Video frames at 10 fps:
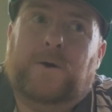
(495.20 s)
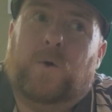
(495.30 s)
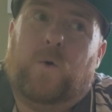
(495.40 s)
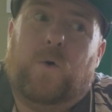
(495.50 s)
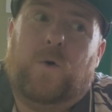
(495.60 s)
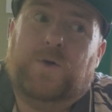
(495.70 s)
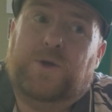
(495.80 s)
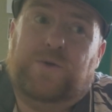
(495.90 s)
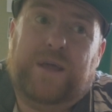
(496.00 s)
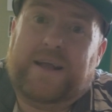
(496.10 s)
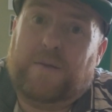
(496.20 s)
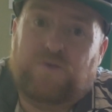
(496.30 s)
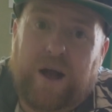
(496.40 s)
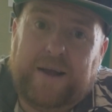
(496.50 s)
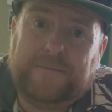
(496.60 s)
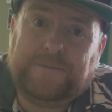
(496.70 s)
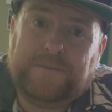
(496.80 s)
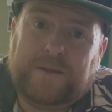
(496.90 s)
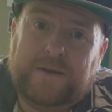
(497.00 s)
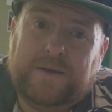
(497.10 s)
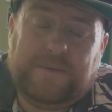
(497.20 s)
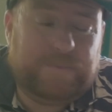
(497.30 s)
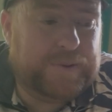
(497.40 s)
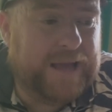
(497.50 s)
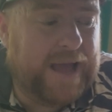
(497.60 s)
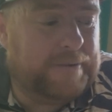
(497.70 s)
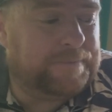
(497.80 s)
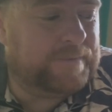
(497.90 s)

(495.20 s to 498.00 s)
Or do you think I'm right? But yeah,